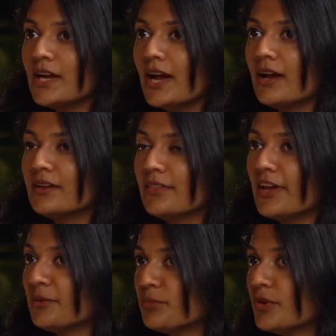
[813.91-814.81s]
And at
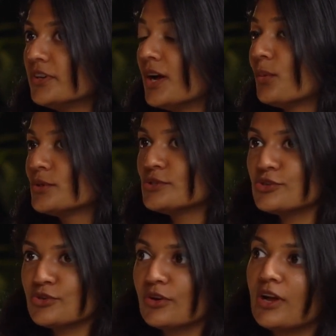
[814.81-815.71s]
that point, I wasn't
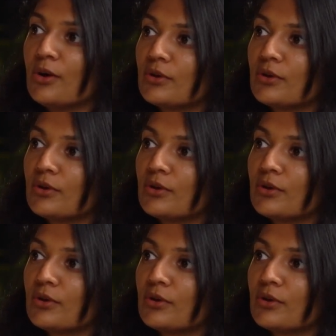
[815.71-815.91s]
sure how